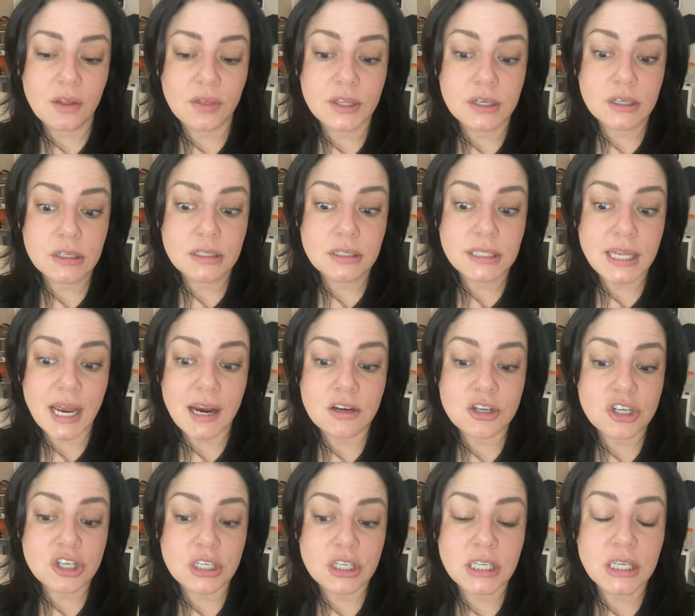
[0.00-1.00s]
There's
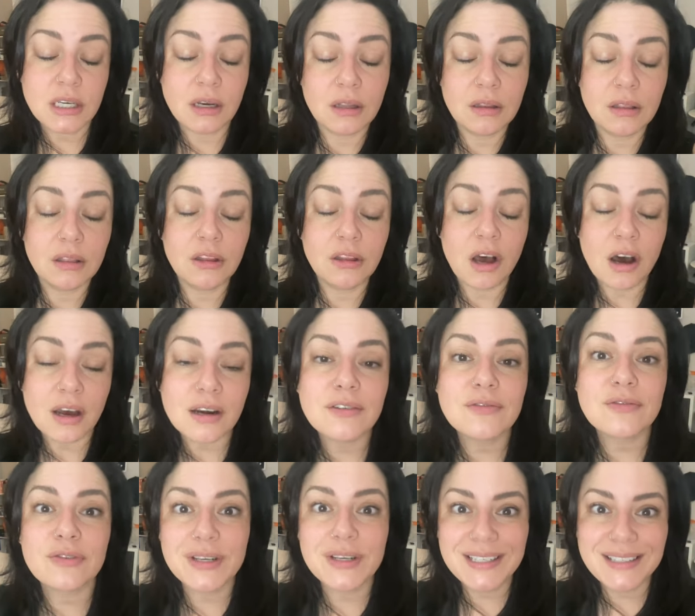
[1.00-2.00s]
actually a lot of
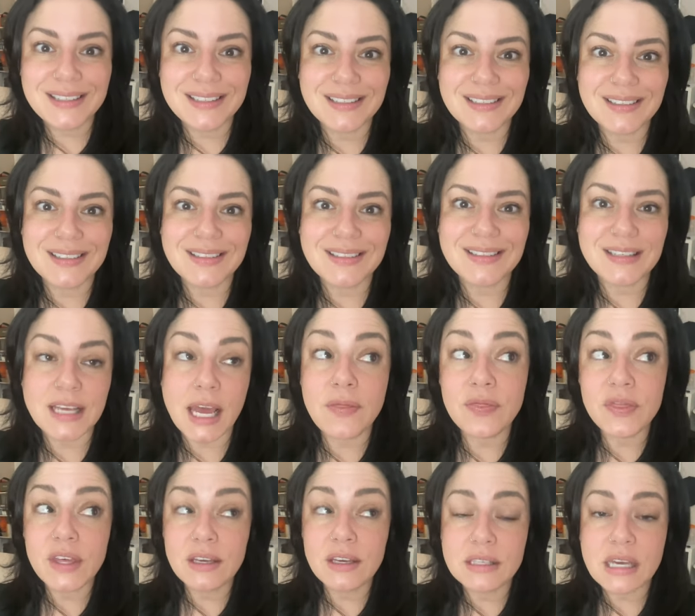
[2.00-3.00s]
reasons and
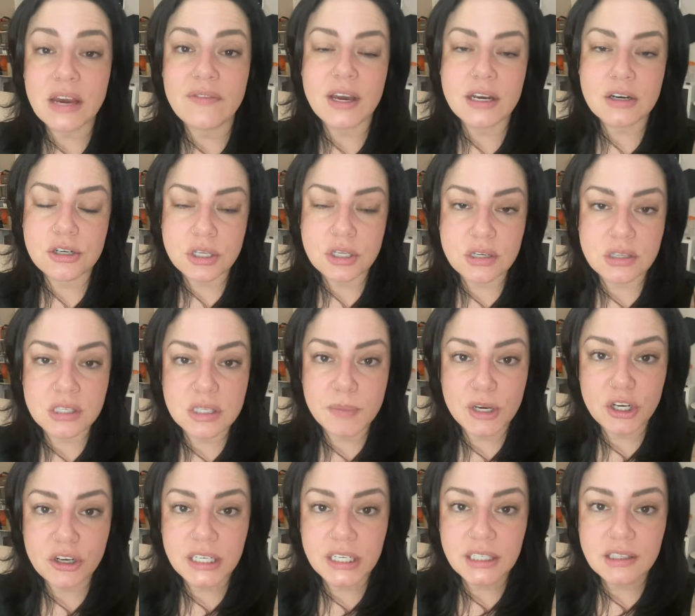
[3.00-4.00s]
things I've actually
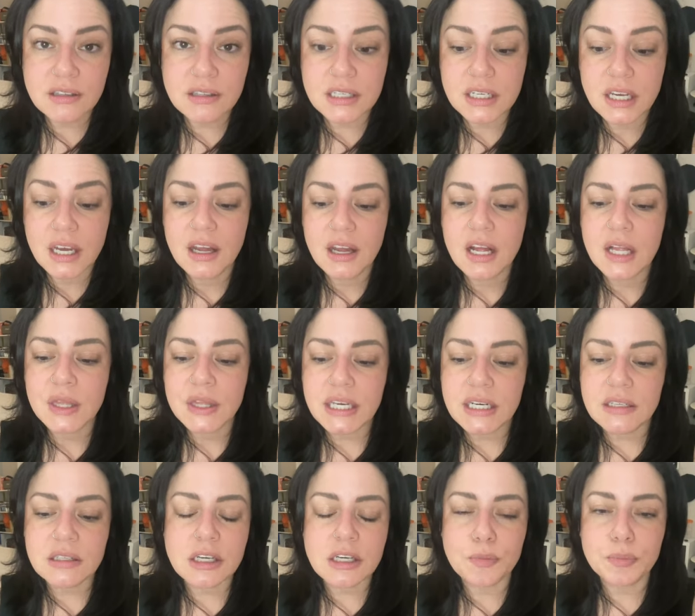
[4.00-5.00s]
experienced that
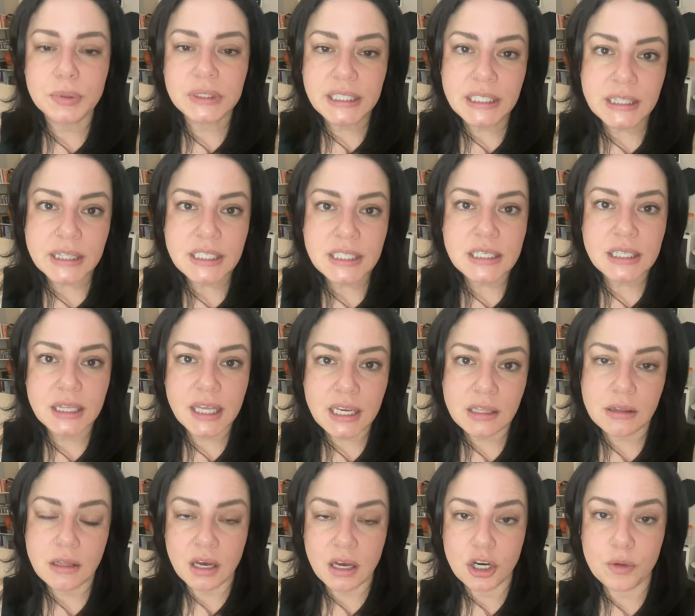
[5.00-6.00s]
has completely delayed
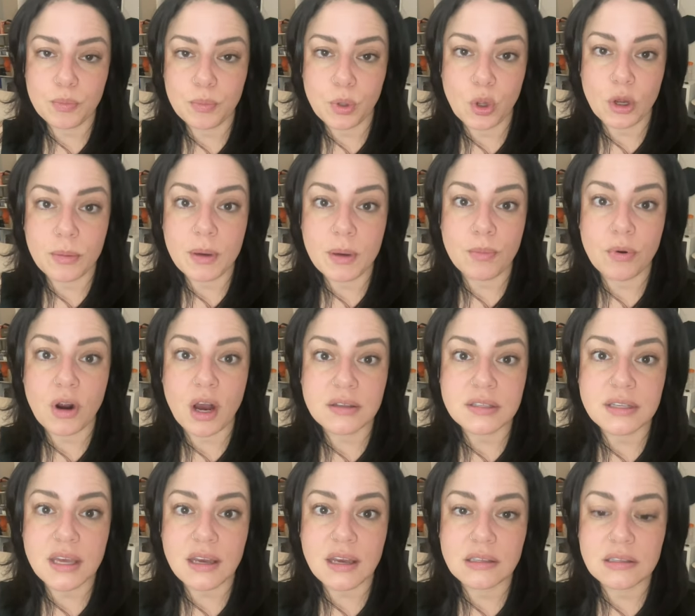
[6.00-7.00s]
the unemployment
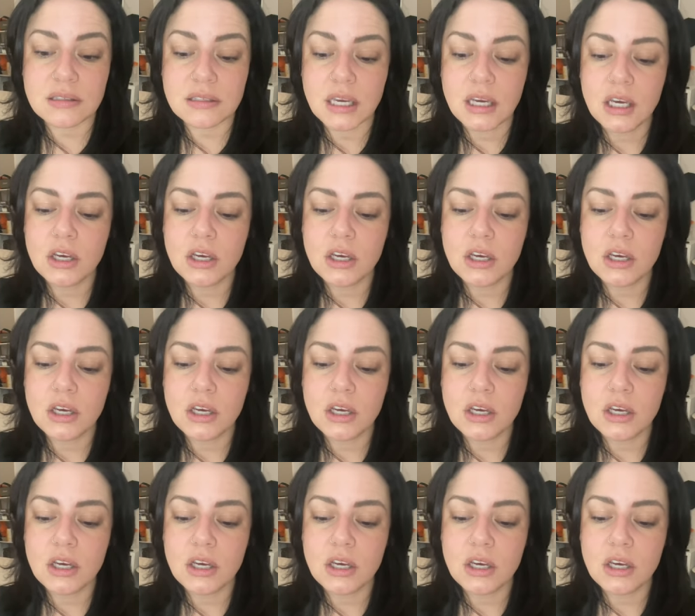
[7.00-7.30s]
process.